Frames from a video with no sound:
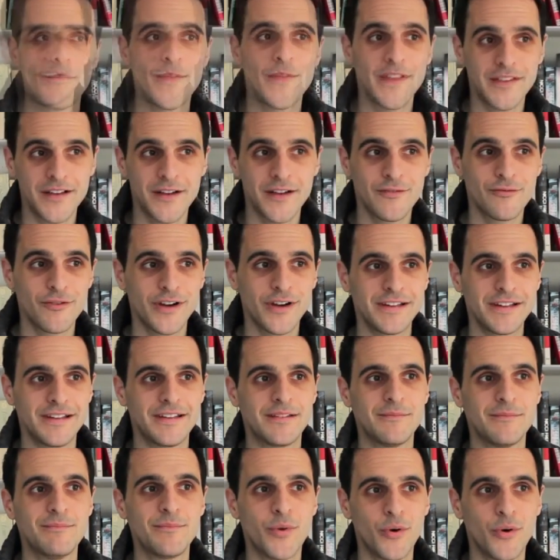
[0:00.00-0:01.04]
This kind of writing is
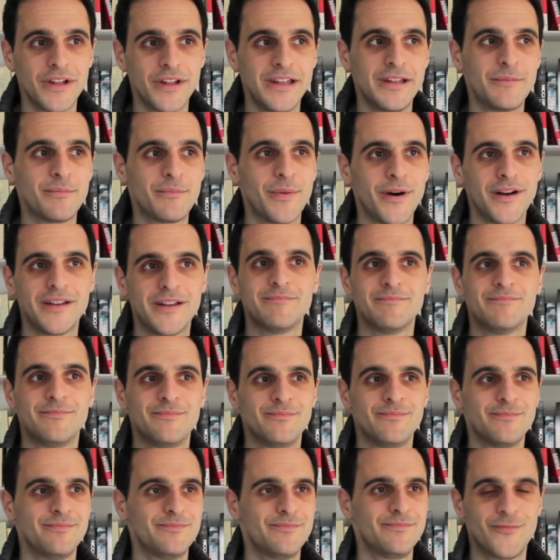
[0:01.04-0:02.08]
embodied by
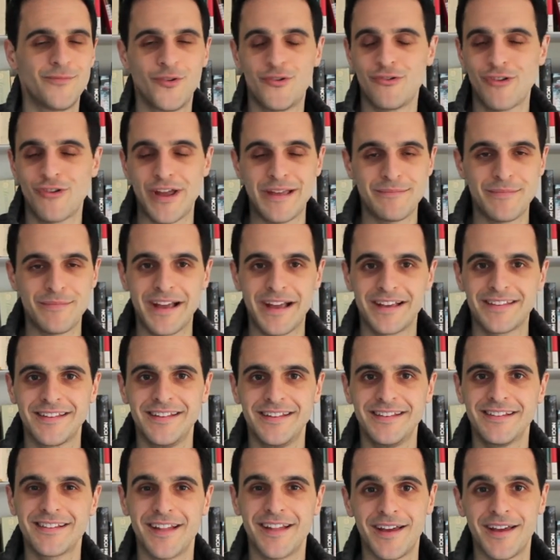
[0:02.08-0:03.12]
great
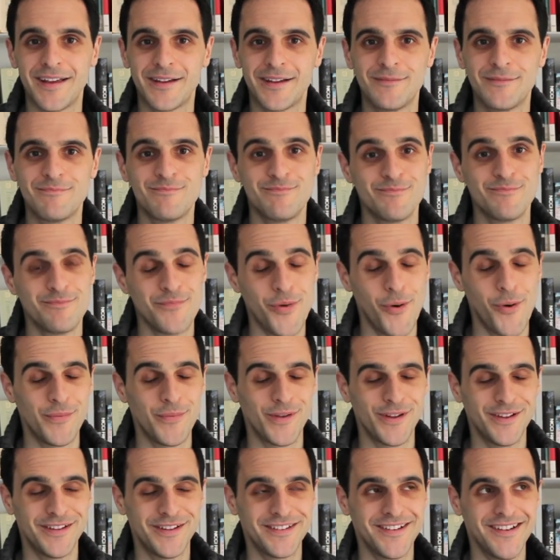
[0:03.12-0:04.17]
magazines like
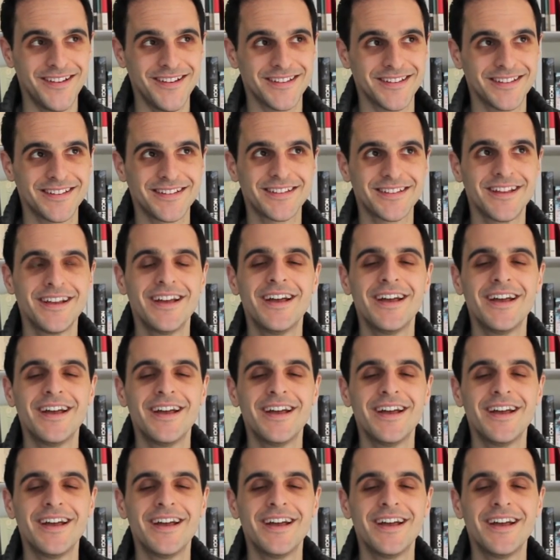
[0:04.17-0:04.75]
Popular Science.